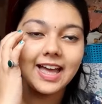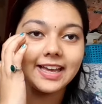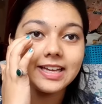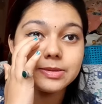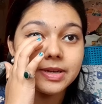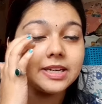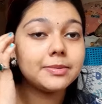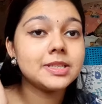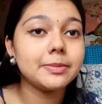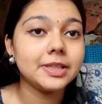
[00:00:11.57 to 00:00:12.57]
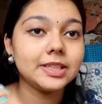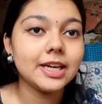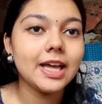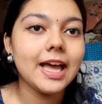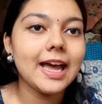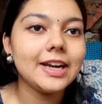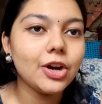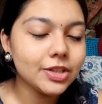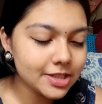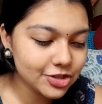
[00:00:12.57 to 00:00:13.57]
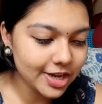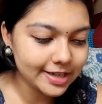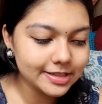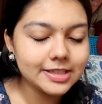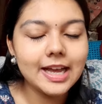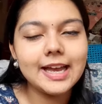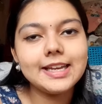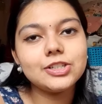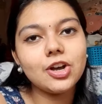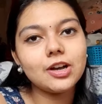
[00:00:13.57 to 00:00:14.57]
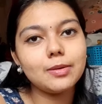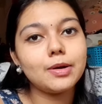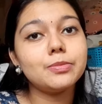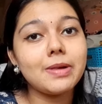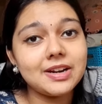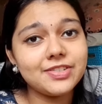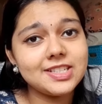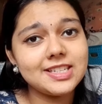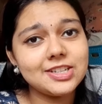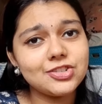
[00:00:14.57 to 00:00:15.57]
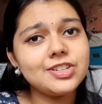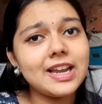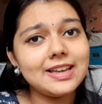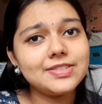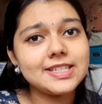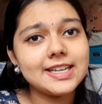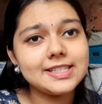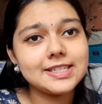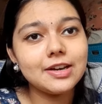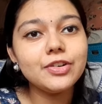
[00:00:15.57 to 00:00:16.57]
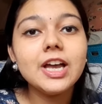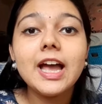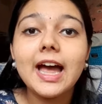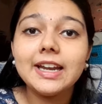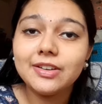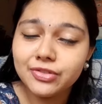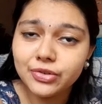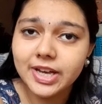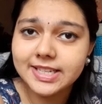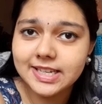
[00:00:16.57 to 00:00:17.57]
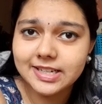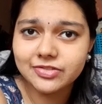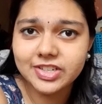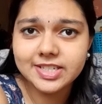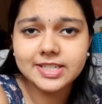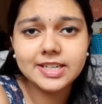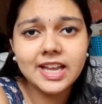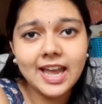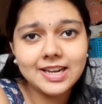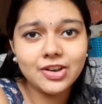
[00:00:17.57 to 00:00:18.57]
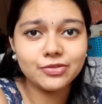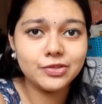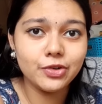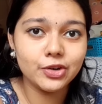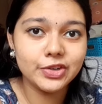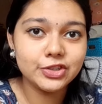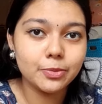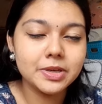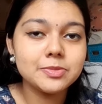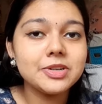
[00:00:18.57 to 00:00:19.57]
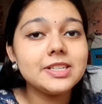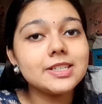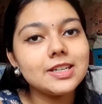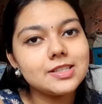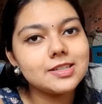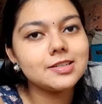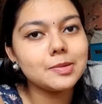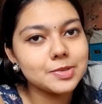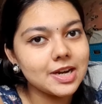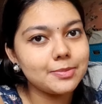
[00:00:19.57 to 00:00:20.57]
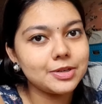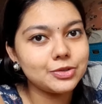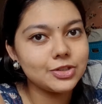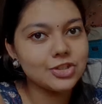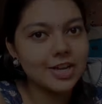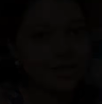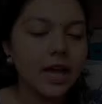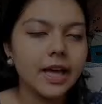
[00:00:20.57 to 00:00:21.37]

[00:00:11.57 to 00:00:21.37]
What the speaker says: Hi guys, my name is Avantika and on this channel I talk about manifestation, lifestyle stuff, and if you guys are interested in any of the following topics, please consider subscribing to the channel.